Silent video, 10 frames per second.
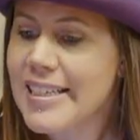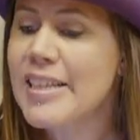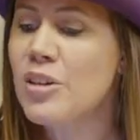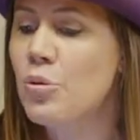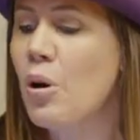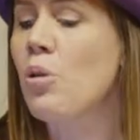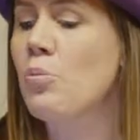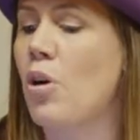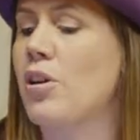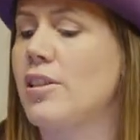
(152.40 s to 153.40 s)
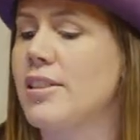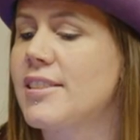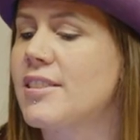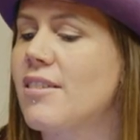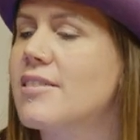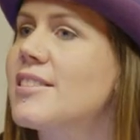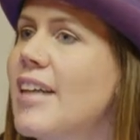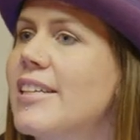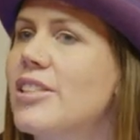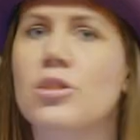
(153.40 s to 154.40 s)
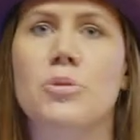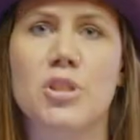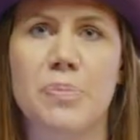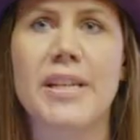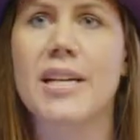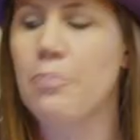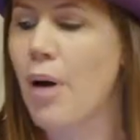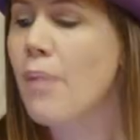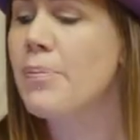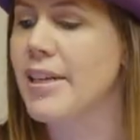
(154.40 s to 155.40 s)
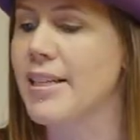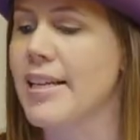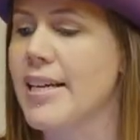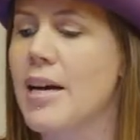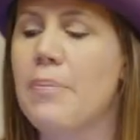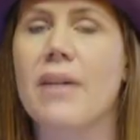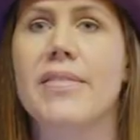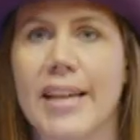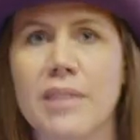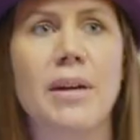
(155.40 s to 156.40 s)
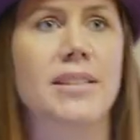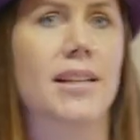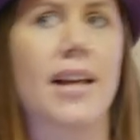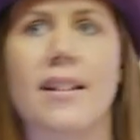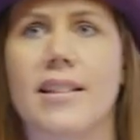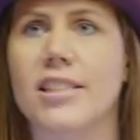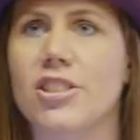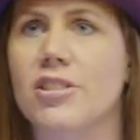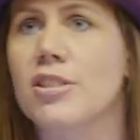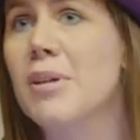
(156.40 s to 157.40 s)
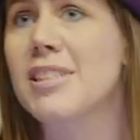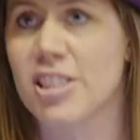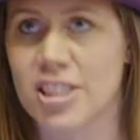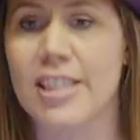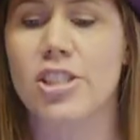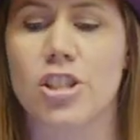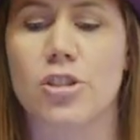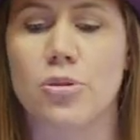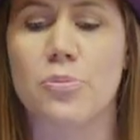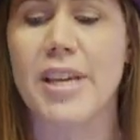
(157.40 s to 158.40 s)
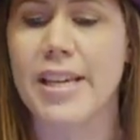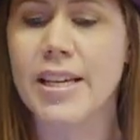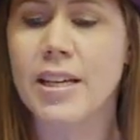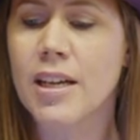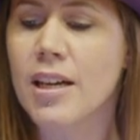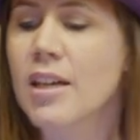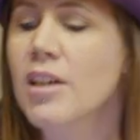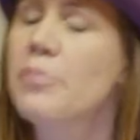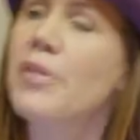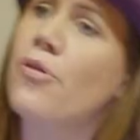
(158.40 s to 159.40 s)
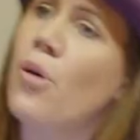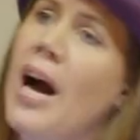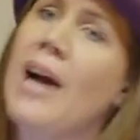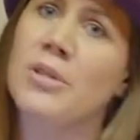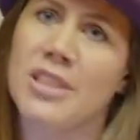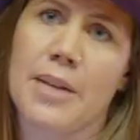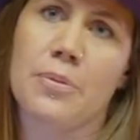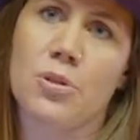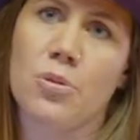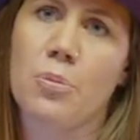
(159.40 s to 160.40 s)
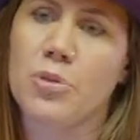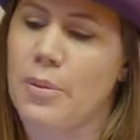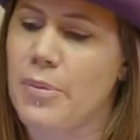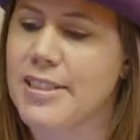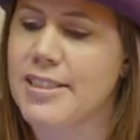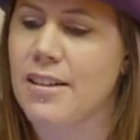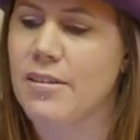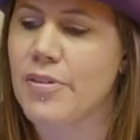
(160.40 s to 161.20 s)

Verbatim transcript: having role models on stage who were speaking publicly about their mental health issues was essential to me before I was able to open up myself.